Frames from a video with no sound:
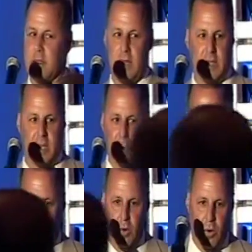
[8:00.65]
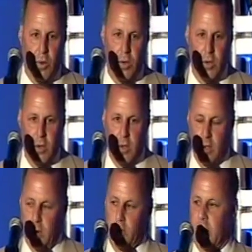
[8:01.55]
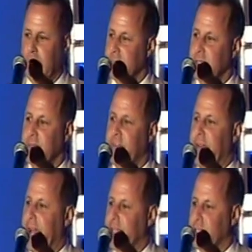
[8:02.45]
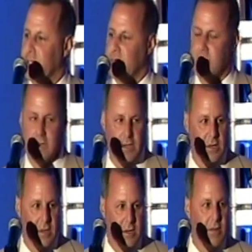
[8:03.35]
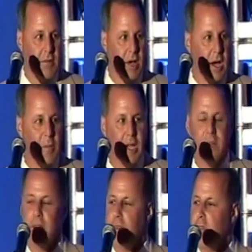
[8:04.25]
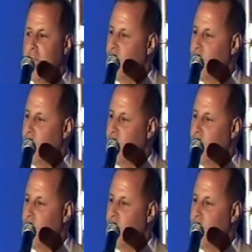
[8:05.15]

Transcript: in typical Robinson fashion, I mean, they